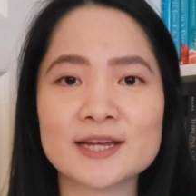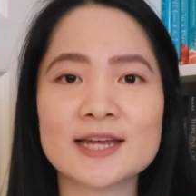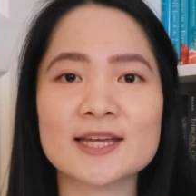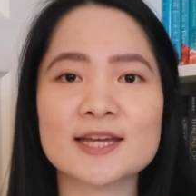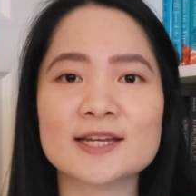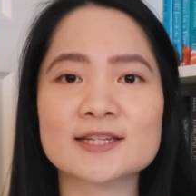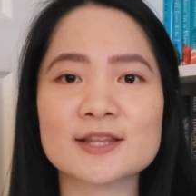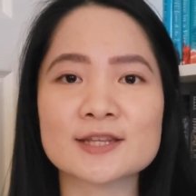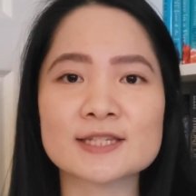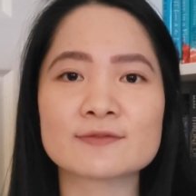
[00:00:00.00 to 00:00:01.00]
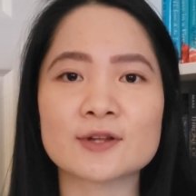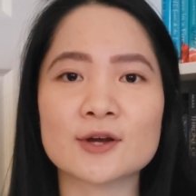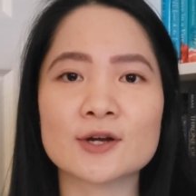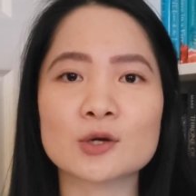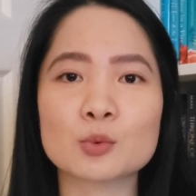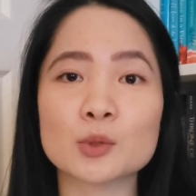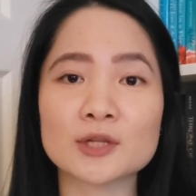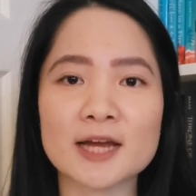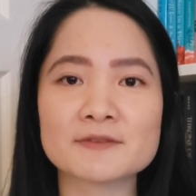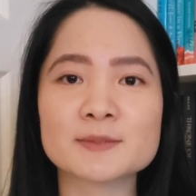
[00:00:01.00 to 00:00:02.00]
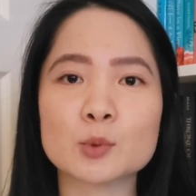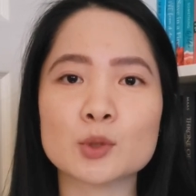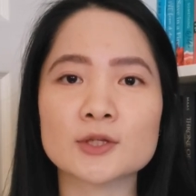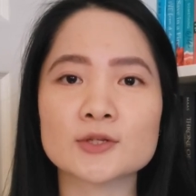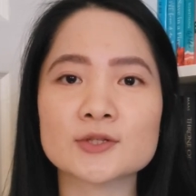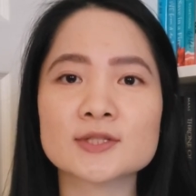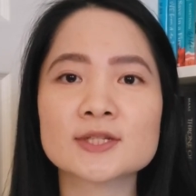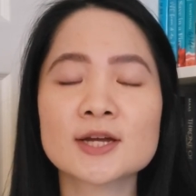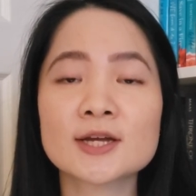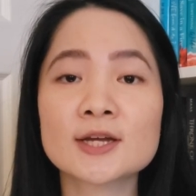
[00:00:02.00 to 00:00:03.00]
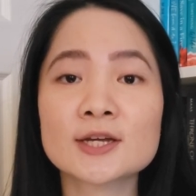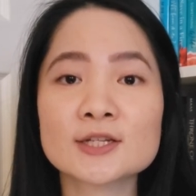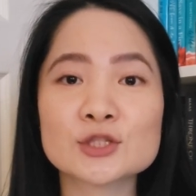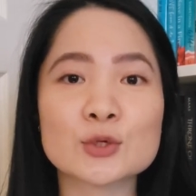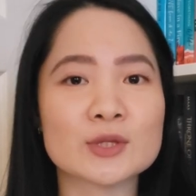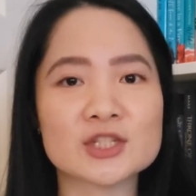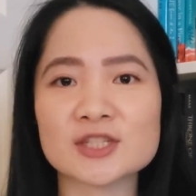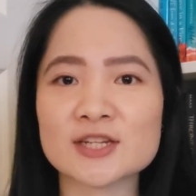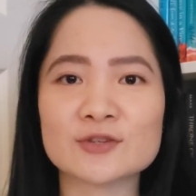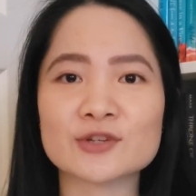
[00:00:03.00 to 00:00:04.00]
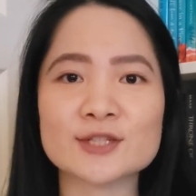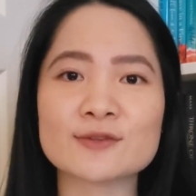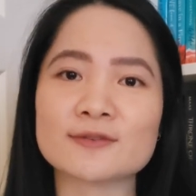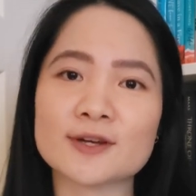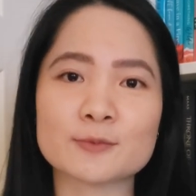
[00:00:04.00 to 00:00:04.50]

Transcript: And this vlog will have spoilers, so let's just get right to the log